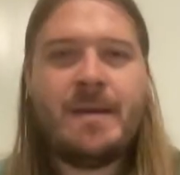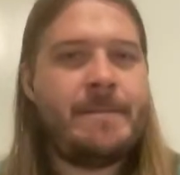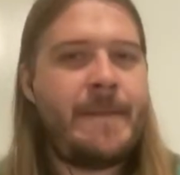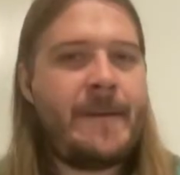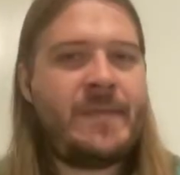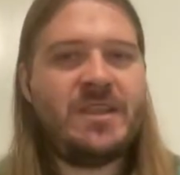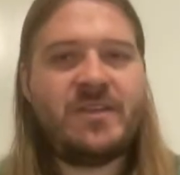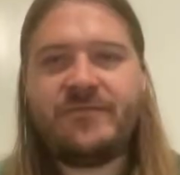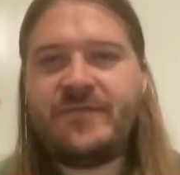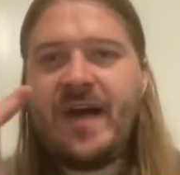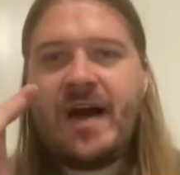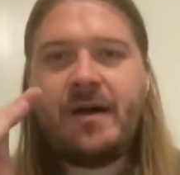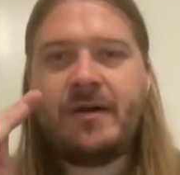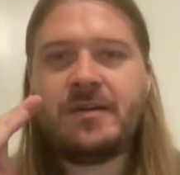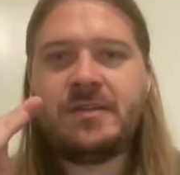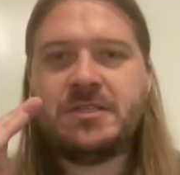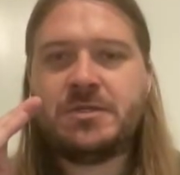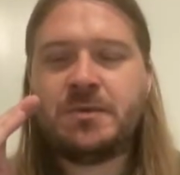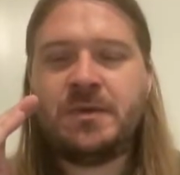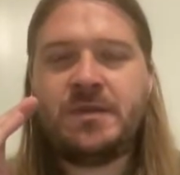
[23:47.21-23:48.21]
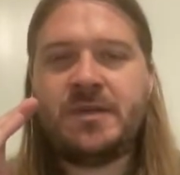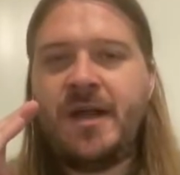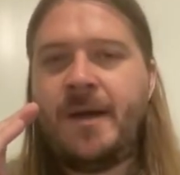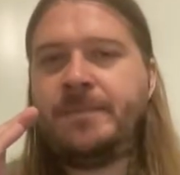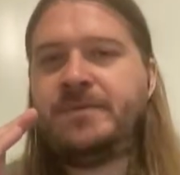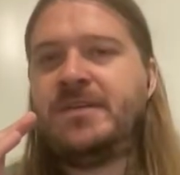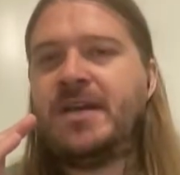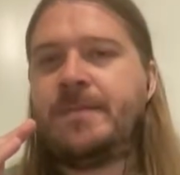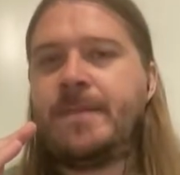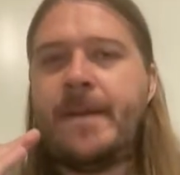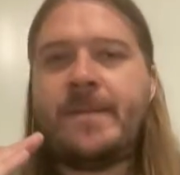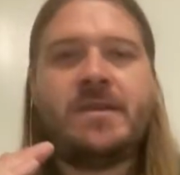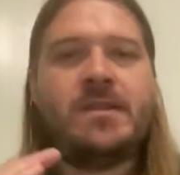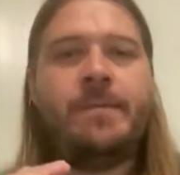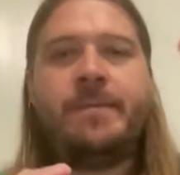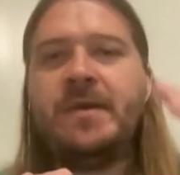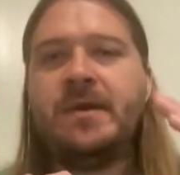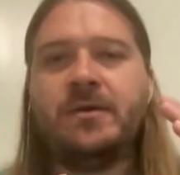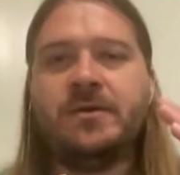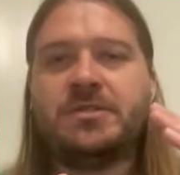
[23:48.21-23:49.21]
Maybe the Falcons are on the uptick, maybe the
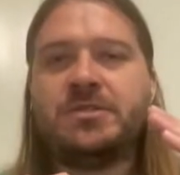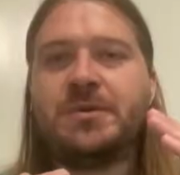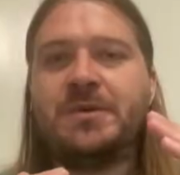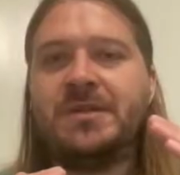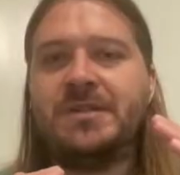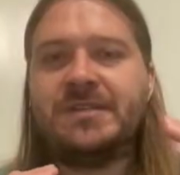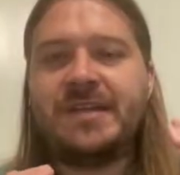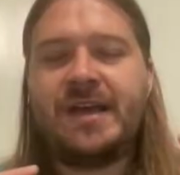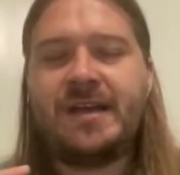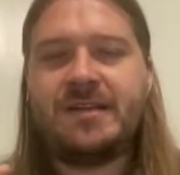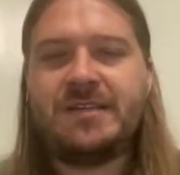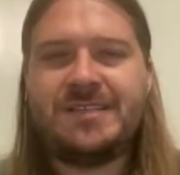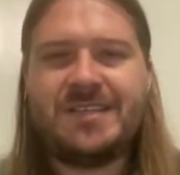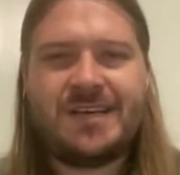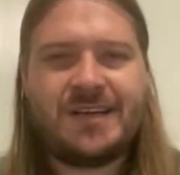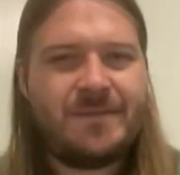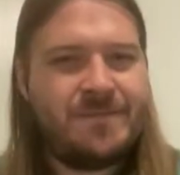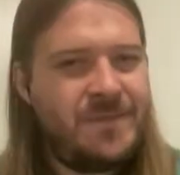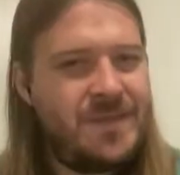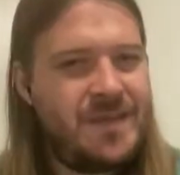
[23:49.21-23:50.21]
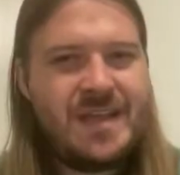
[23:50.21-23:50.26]
Bengals are on the downtick,